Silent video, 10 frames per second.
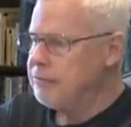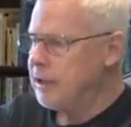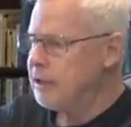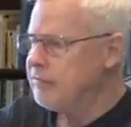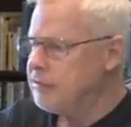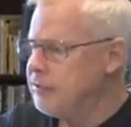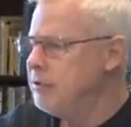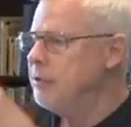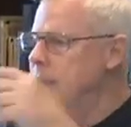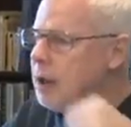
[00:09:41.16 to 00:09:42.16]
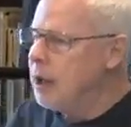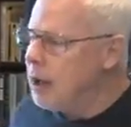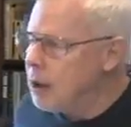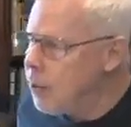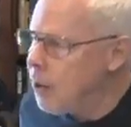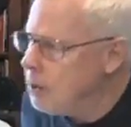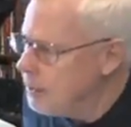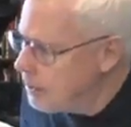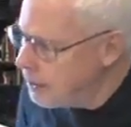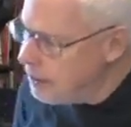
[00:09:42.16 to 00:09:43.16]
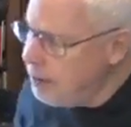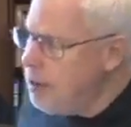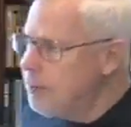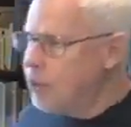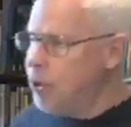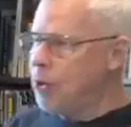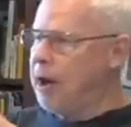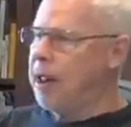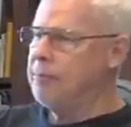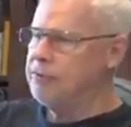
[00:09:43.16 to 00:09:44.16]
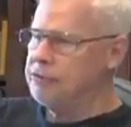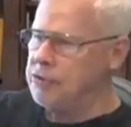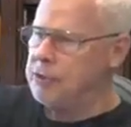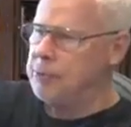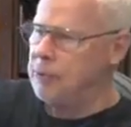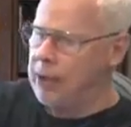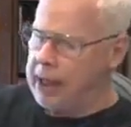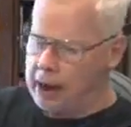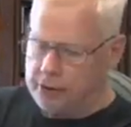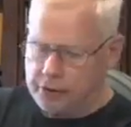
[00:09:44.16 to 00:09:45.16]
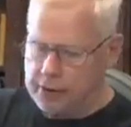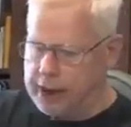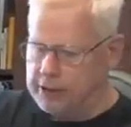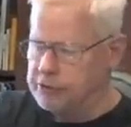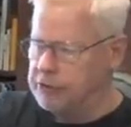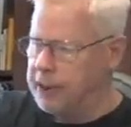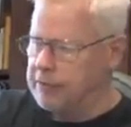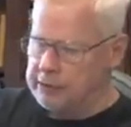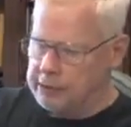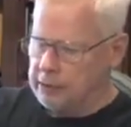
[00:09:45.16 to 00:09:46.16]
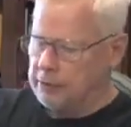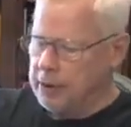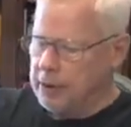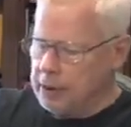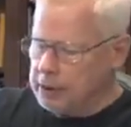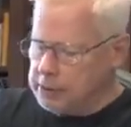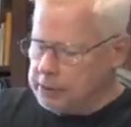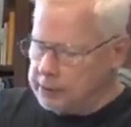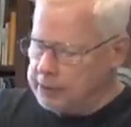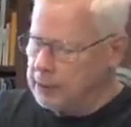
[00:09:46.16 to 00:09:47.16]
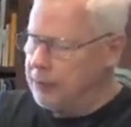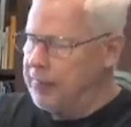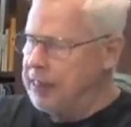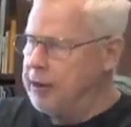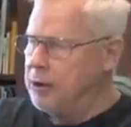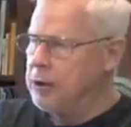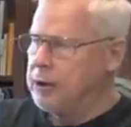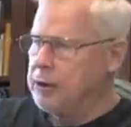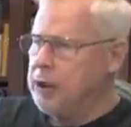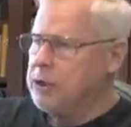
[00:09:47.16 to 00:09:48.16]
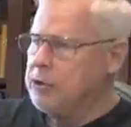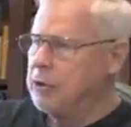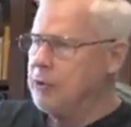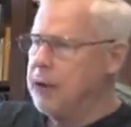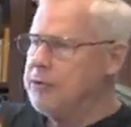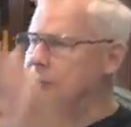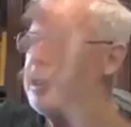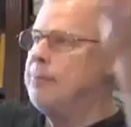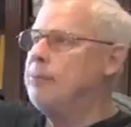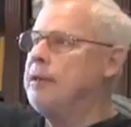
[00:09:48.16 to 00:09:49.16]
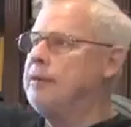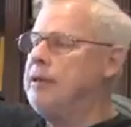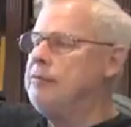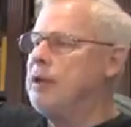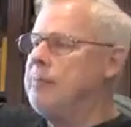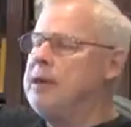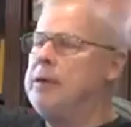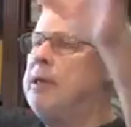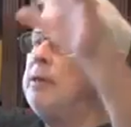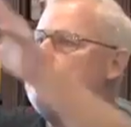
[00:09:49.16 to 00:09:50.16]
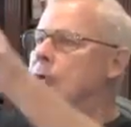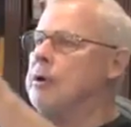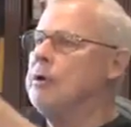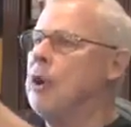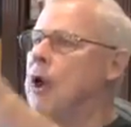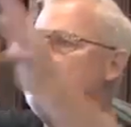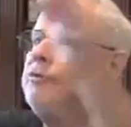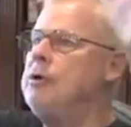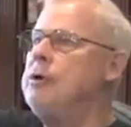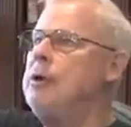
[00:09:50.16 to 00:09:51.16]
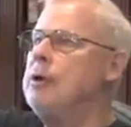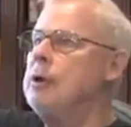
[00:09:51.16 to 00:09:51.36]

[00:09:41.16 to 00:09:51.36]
television quality programs that you could put right on your desk, and you have a little little thing here. You can raise it up like this. I mean, you can enlarge it.